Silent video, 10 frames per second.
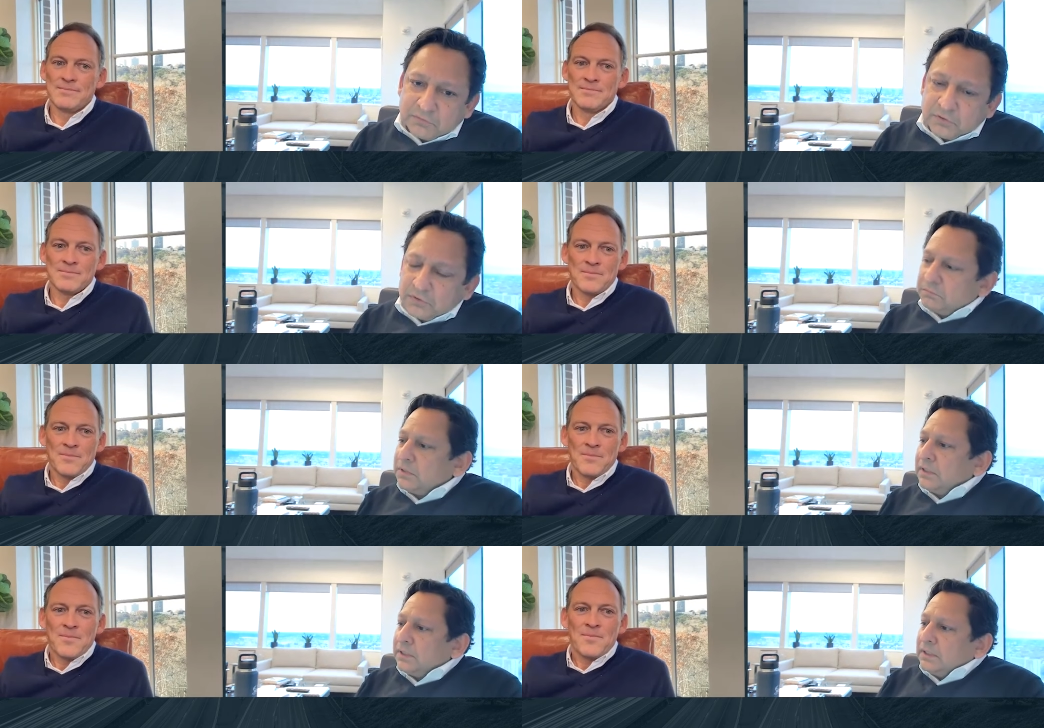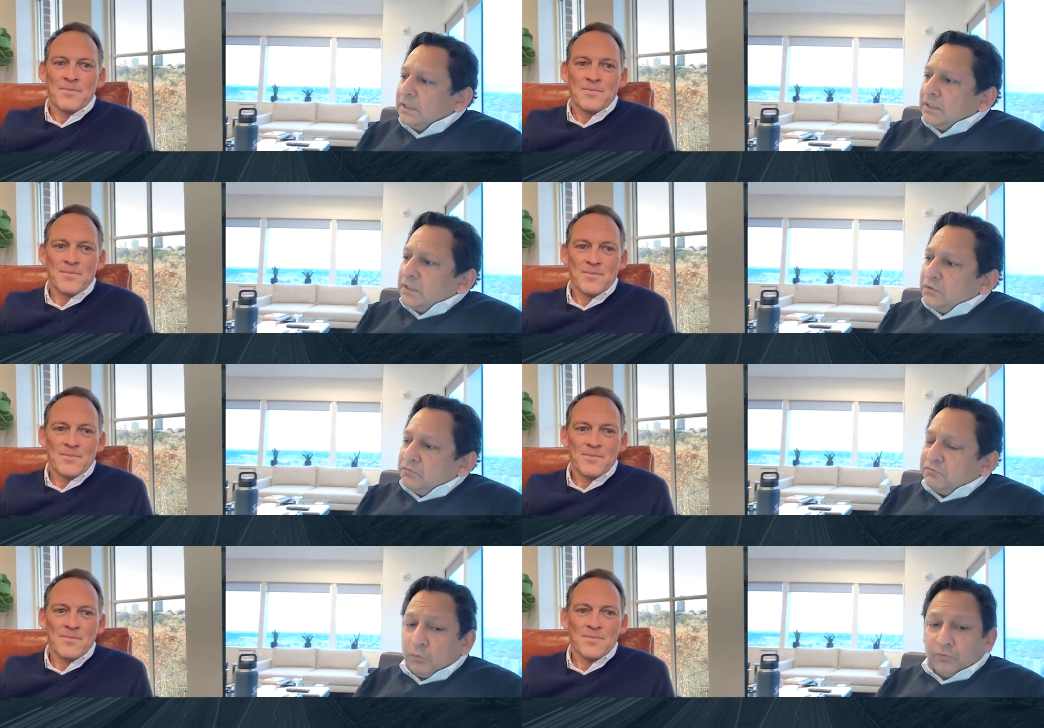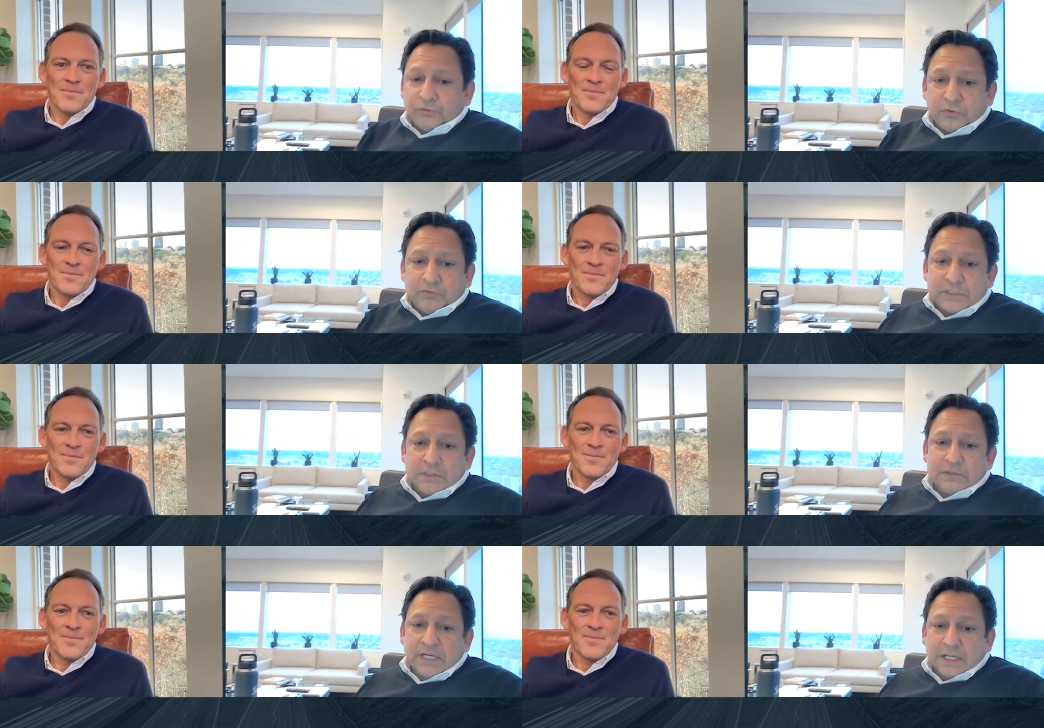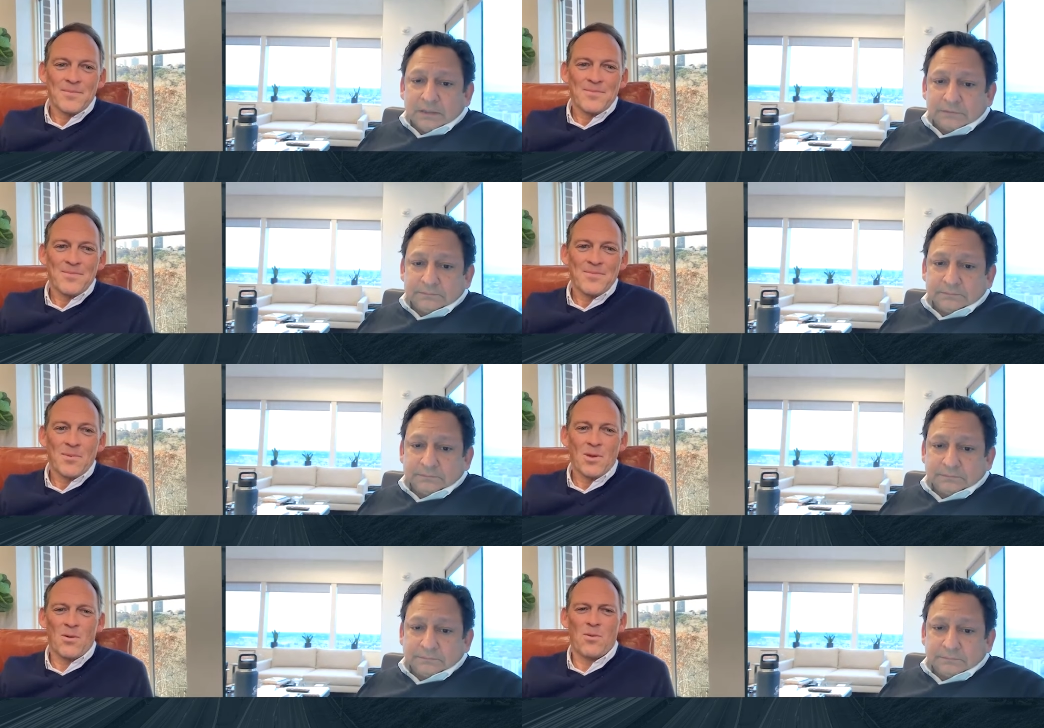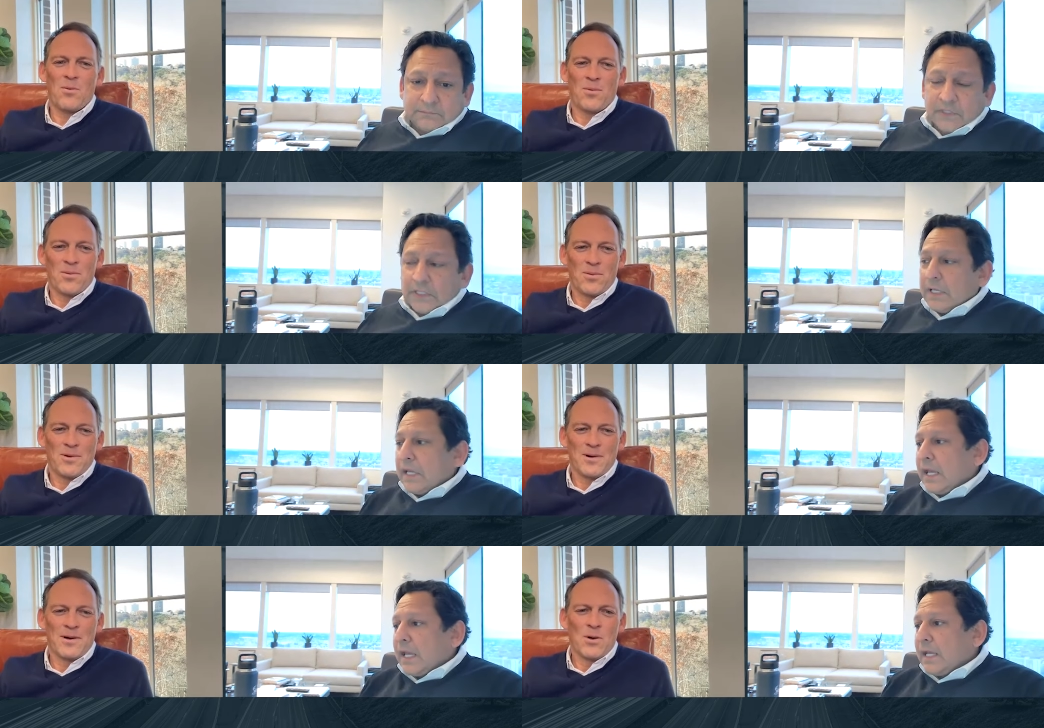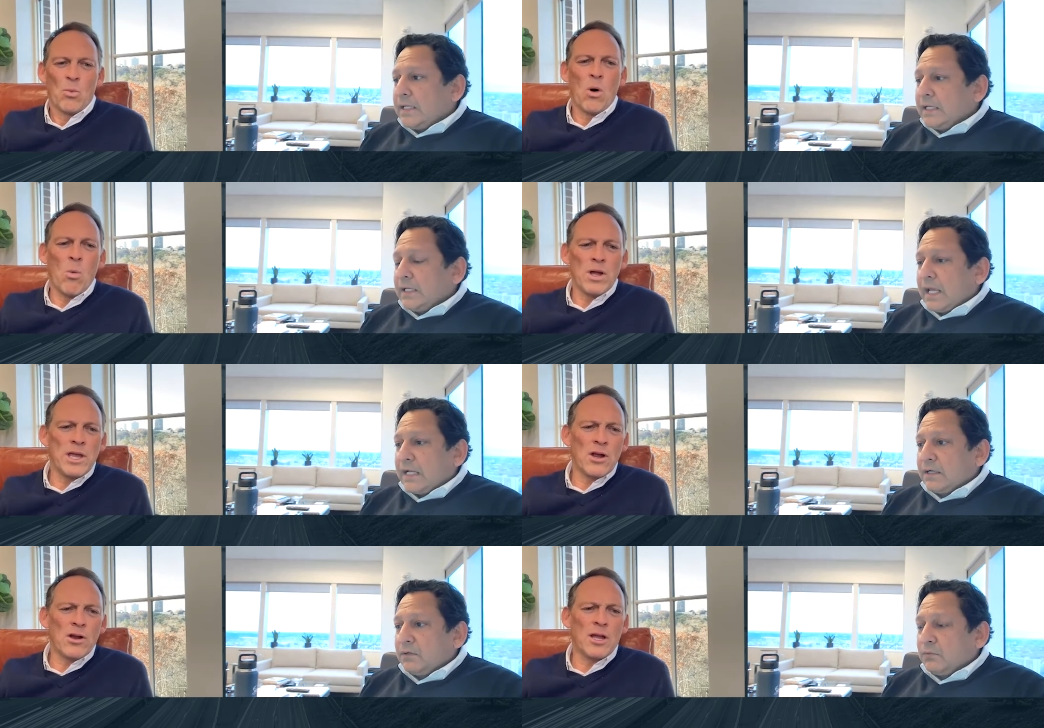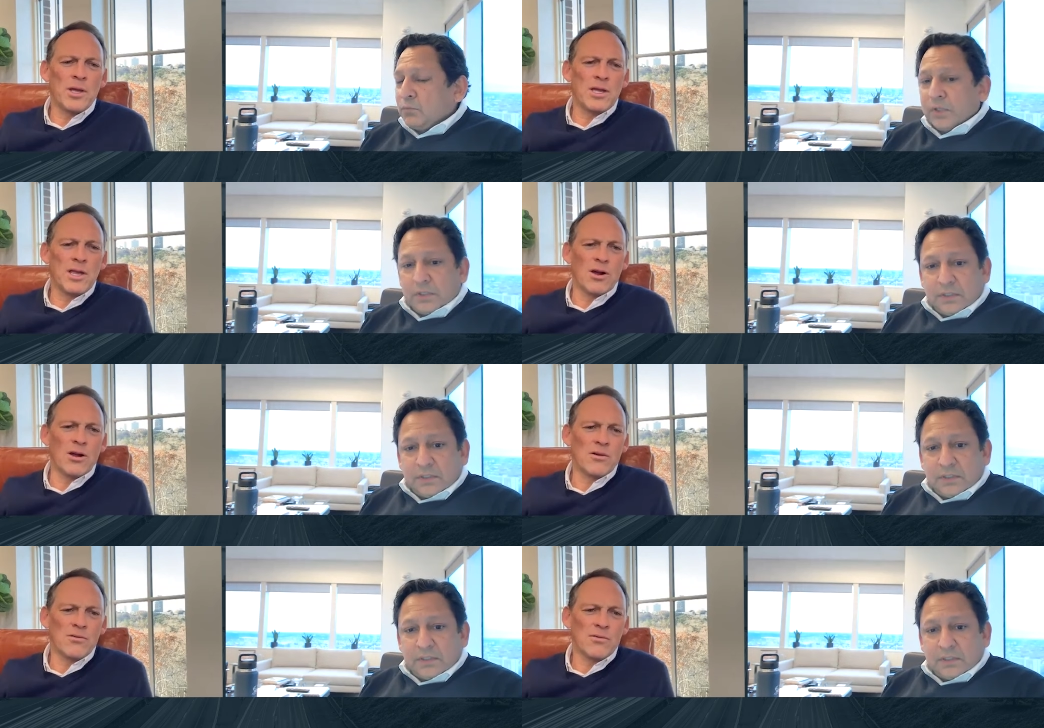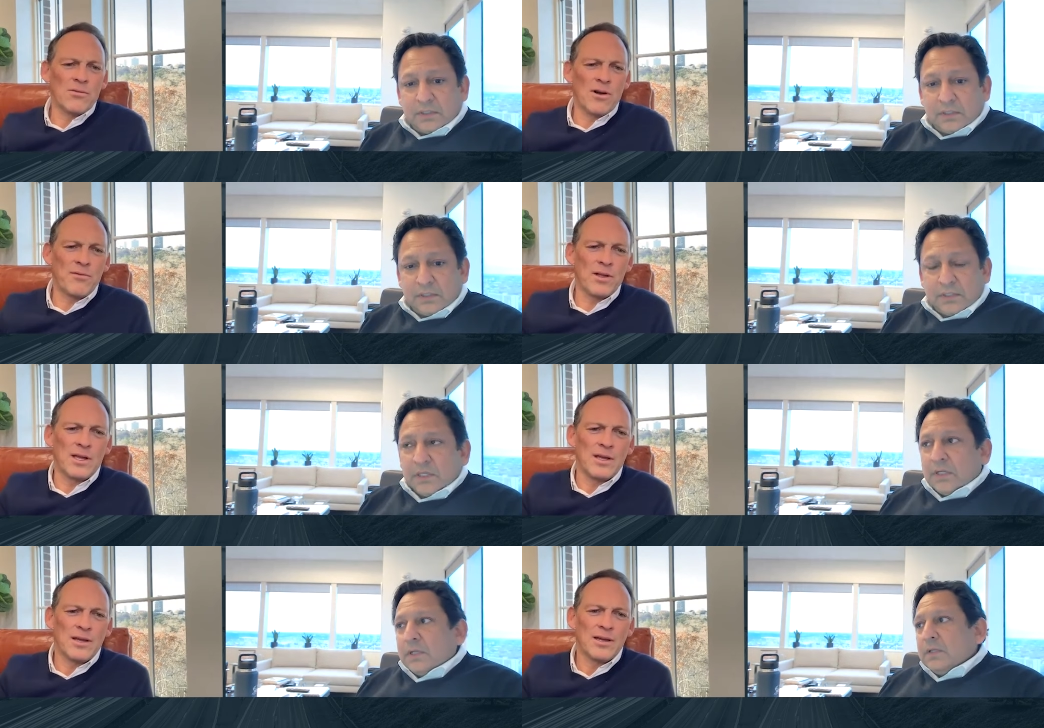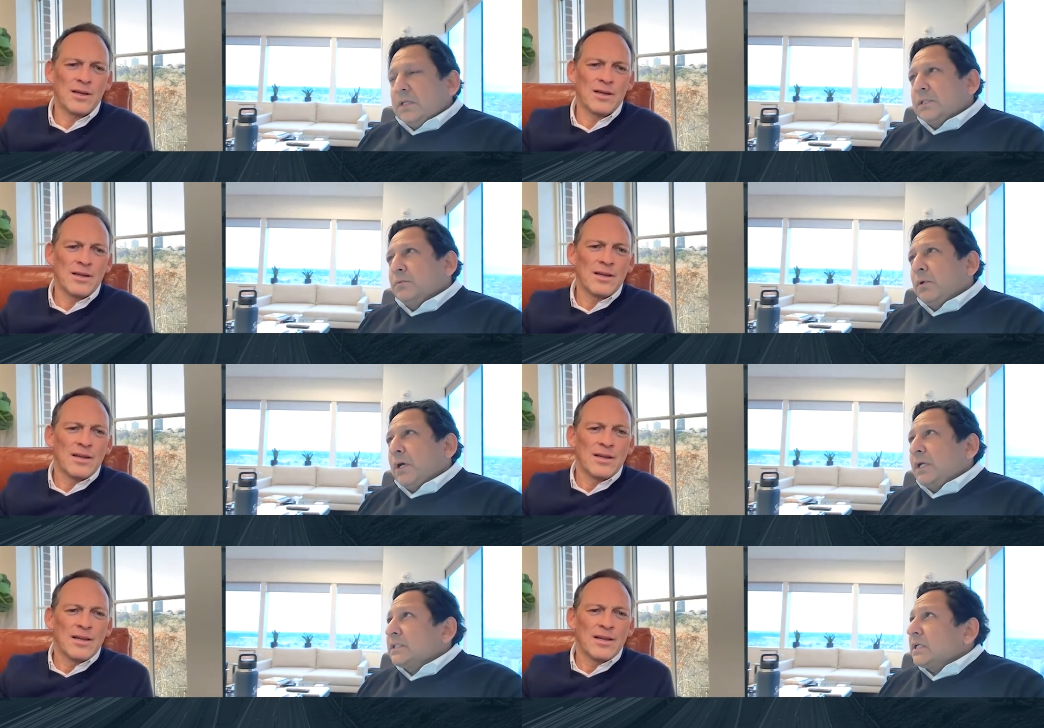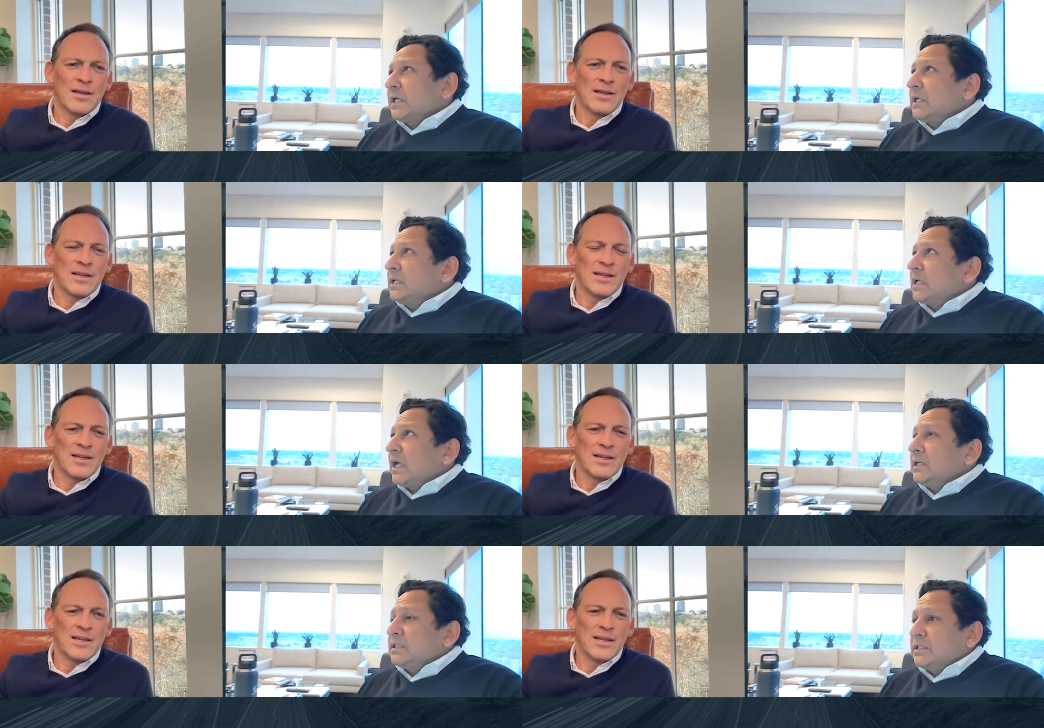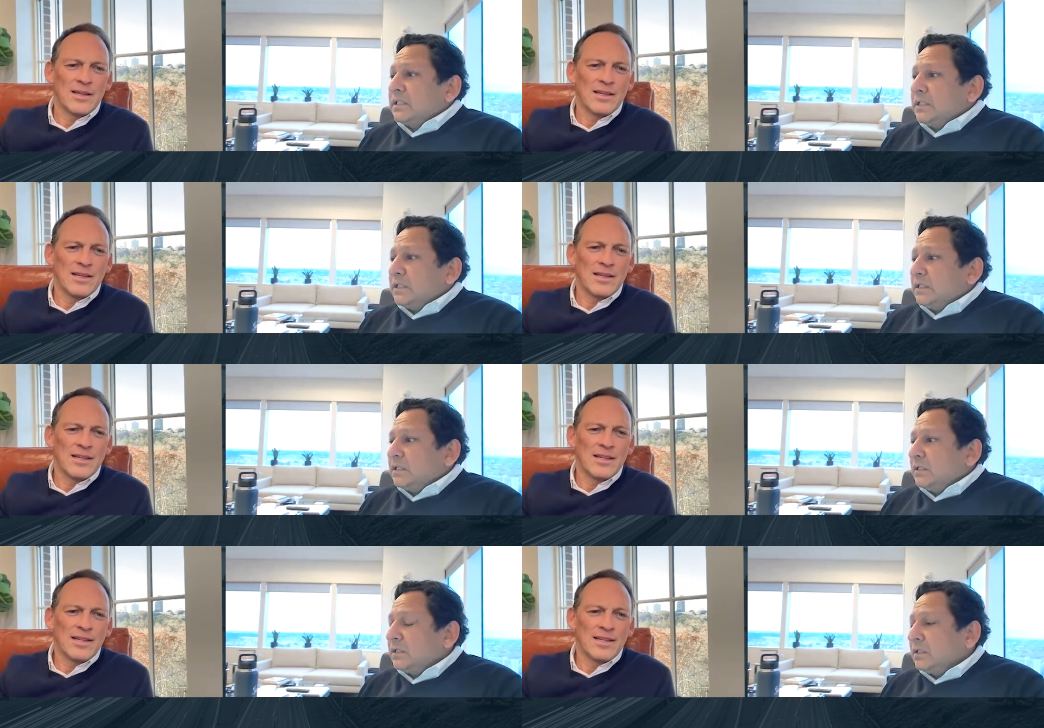Speaker 1: room full service hotel. And it had year, a, give me a
Speaker 2: year roughly.
Speaker 1: This was in 19,